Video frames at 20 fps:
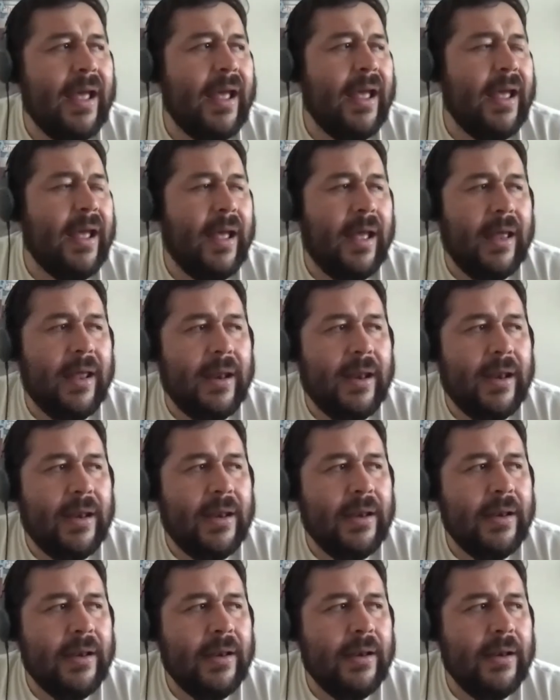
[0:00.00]

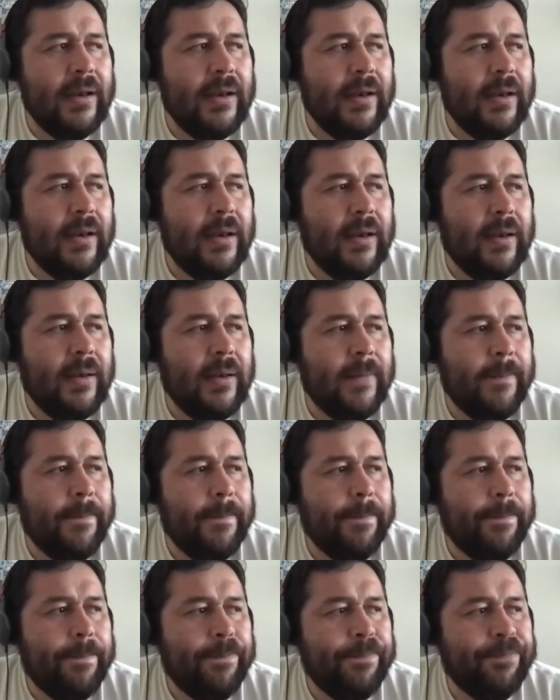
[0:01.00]

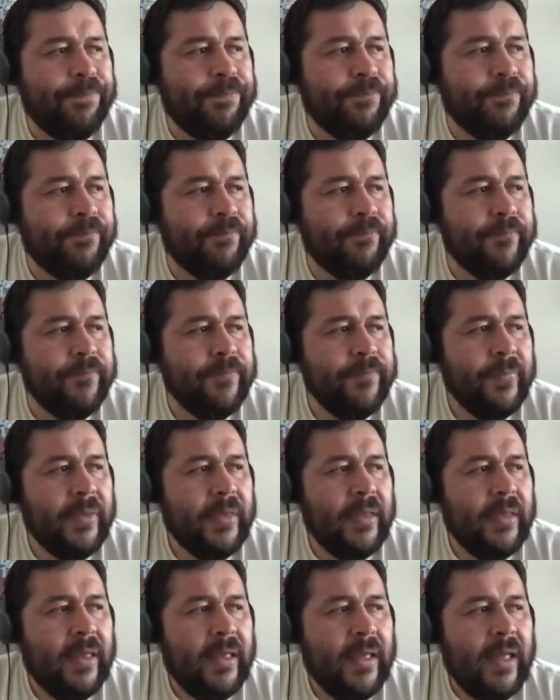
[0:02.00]
and
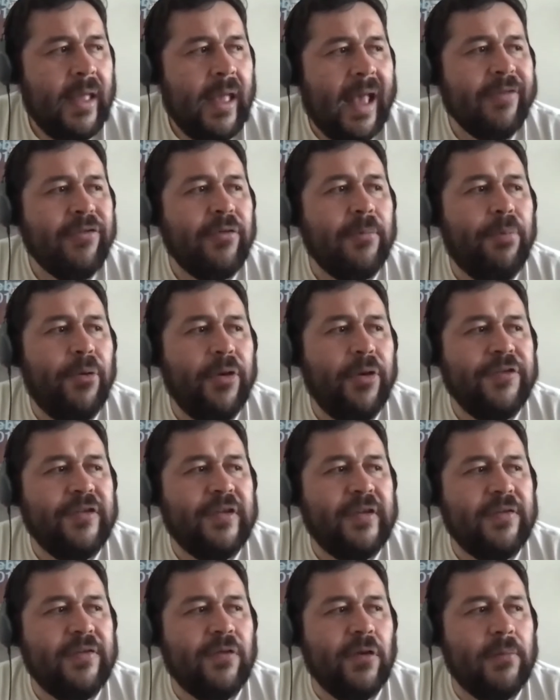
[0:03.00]
at some point
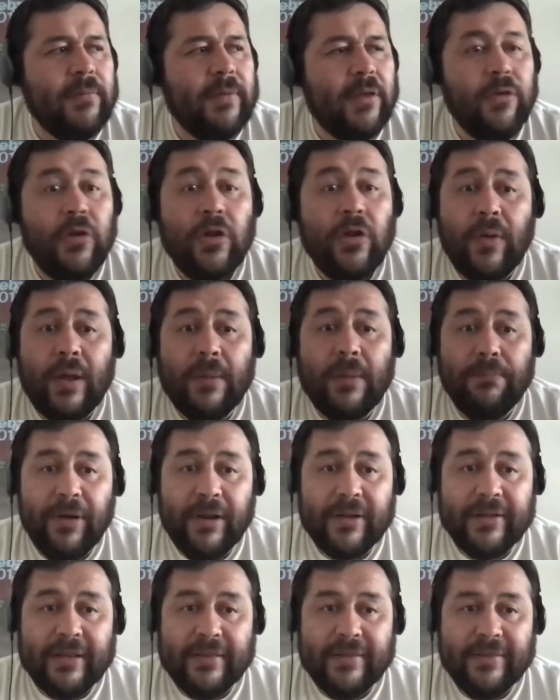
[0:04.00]
she told me, I'm pregnant.